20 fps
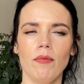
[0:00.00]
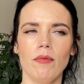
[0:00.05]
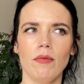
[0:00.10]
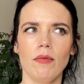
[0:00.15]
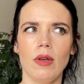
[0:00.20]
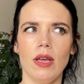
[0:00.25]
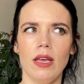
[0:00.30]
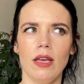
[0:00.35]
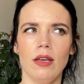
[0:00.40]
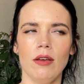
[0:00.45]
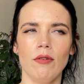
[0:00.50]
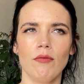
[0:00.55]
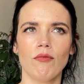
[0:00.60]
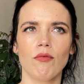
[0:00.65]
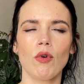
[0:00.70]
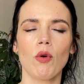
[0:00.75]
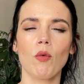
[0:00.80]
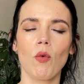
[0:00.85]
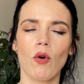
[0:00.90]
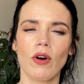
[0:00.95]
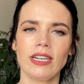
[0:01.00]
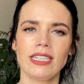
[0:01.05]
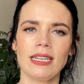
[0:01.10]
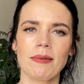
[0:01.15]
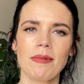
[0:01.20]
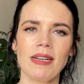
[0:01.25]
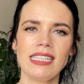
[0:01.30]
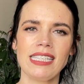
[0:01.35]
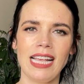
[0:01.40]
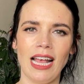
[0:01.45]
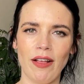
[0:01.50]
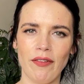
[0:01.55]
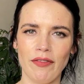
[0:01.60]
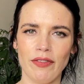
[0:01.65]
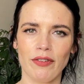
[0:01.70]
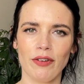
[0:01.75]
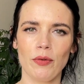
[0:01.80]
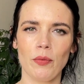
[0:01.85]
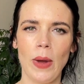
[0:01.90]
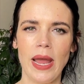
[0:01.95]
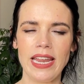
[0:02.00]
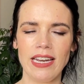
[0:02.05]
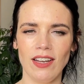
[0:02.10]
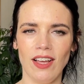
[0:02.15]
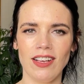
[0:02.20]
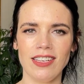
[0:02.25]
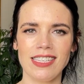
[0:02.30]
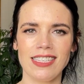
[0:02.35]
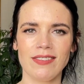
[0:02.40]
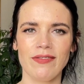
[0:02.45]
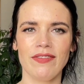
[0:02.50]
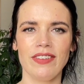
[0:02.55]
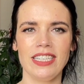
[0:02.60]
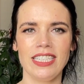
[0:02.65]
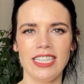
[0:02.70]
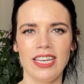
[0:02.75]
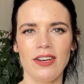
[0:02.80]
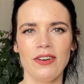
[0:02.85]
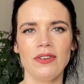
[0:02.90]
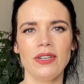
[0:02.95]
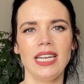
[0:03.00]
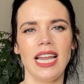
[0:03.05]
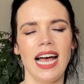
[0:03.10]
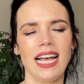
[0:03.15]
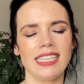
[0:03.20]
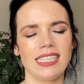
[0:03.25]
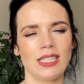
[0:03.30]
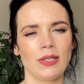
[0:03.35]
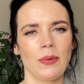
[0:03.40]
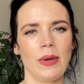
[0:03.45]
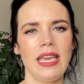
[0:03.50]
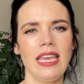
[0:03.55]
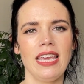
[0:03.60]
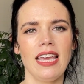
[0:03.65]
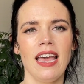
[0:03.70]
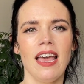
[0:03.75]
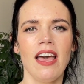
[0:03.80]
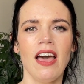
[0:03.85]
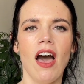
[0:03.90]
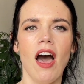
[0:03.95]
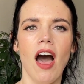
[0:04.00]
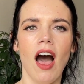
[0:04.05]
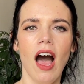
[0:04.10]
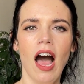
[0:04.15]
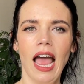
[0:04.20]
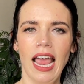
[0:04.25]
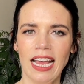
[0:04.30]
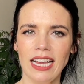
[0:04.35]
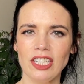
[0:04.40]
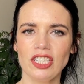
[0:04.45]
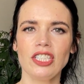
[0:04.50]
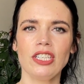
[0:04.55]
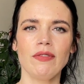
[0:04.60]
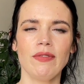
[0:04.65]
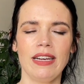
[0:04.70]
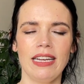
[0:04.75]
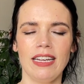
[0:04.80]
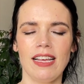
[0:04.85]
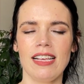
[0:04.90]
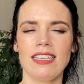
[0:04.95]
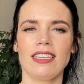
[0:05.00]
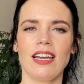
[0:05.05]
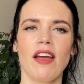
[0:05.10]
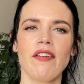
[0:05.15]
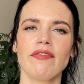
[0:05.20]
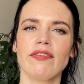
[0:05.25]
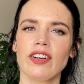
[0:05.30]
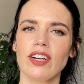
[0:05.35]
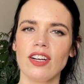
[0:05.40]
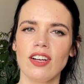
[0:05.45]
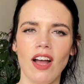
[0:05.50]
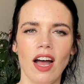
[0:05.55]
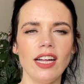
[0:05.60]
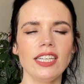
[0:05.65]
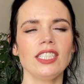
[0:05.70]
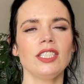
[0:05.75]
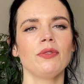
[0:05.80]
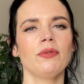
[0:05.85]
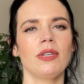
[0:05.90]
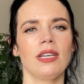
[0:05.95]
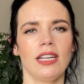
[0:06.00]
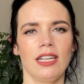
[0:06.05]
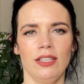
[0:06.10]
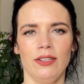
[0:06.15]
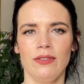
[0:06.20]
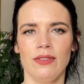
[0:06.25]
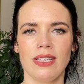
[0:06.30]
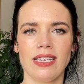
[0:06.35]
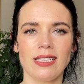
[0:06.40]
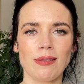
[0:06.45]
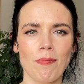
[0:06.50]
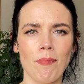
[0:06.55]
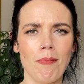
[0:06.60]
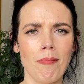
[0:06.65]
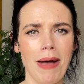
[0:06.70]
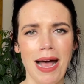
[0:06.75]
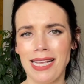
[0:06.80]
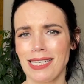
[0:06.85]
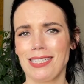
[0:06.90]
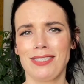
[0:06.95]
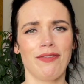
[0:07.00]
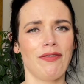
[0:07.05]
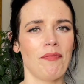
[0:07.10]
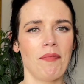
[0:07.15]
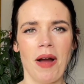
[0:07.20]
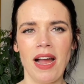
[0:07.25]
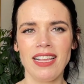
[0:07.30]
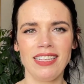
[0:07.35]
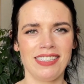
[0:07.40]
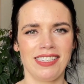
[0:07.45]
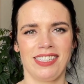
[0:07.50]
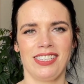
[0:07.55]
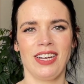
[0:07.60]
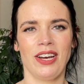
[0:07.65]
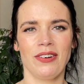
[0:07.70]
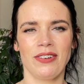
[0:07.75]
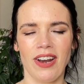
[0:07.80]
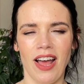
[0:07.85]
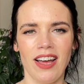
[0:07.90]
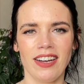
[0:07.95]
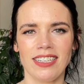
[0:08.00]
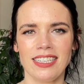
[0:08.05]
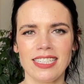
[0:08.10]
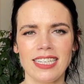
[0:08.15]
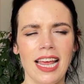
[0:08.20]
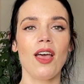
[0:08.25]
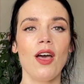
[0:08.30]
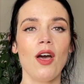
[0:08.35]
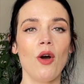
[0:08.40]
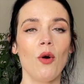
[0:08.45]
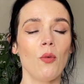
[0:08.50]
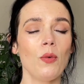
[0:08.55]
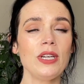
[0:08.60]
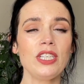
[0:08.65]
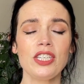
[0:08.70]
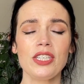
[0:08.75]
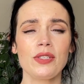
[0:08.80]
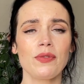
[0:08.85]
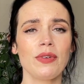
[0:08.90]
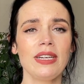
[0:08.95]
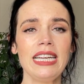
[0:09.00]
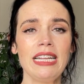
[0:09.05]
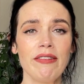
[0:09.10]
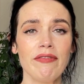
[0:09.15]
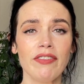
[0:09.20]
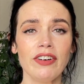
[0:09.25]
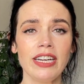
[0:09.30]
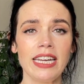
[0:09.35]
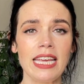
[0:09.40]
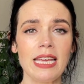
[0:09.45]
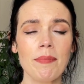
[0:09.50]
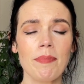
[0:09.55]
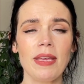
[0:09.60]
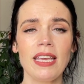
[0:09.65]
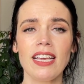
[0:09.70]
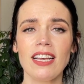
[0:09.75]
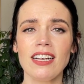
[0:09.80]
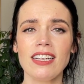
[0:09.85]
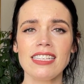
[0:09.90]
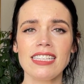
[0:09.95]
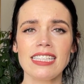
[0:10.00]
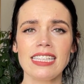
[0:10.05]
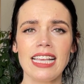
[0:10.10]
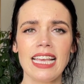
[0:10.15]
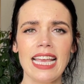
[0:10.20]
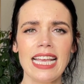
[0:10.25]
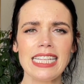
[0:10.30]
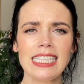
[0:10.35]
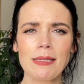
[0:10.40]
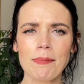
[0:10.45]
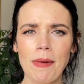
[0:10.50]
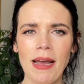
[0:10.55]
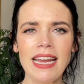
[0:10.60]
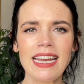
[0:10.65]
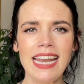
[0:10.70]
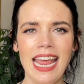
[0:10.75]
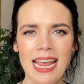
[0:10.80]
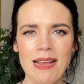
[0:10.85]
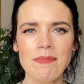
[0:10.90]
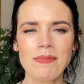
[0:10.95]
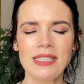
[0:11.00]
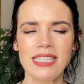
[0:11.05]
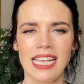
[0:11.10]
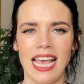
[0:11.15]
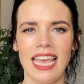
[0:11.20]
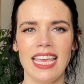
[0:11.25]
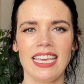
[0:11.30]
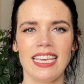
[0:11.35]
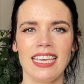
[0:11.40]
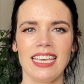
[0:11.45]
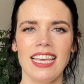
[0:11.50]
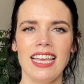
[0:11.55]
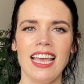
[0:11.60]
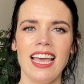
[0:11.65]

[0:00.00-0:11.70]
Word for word: uh, rewarding myself through weight loss video last week, I actually realized I forgot to include this massive milestone on it, which is really funny because it's my namesake.